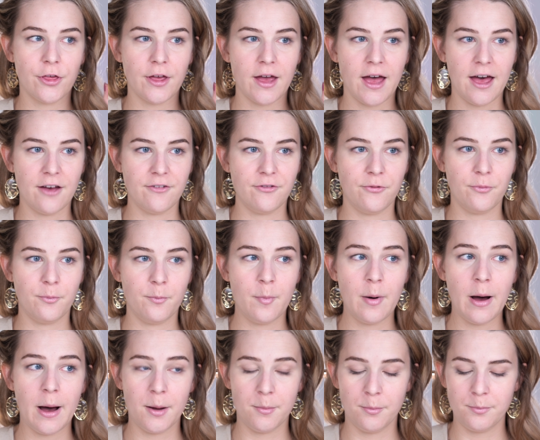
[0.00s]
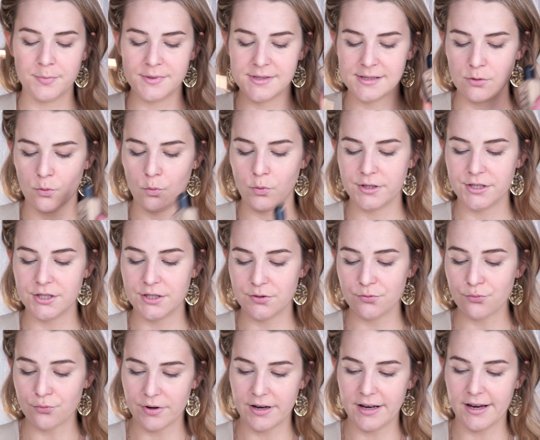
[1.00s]
have pumps, which
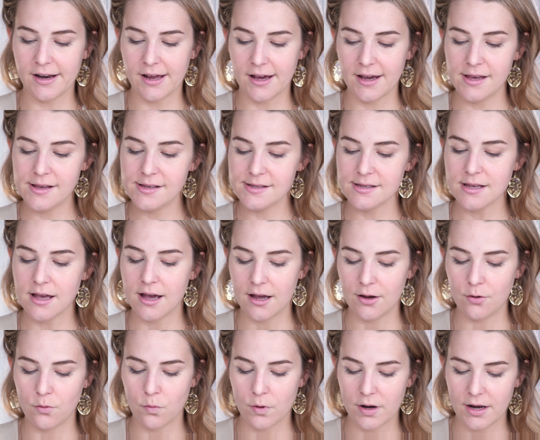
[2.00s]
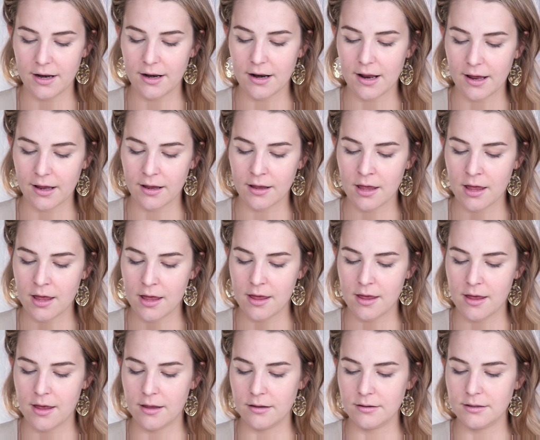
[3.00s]
is really nice. I really like
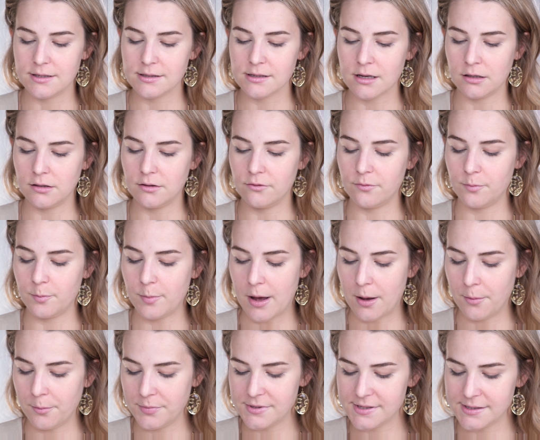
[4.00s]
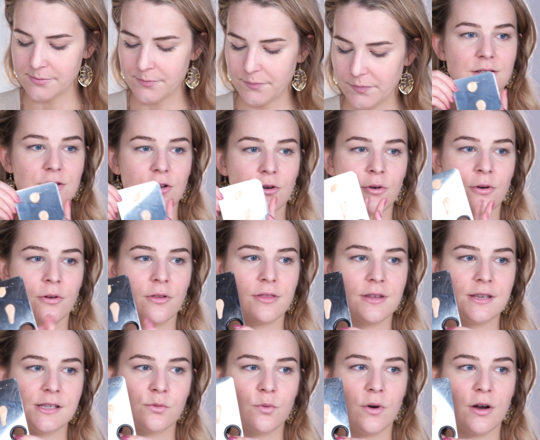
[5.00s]
this kind of pumps. So
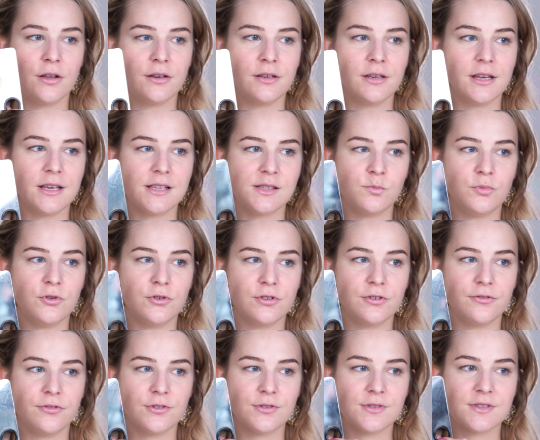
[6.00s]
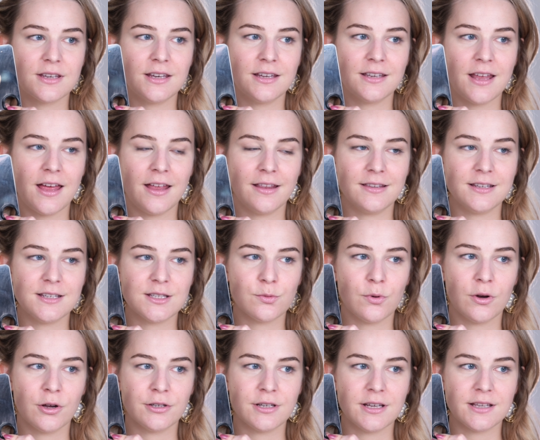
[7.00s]
this one is Beautiful Skin and this
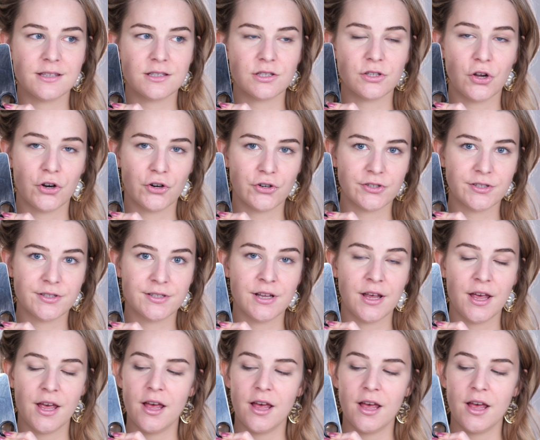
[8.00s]
one is Nars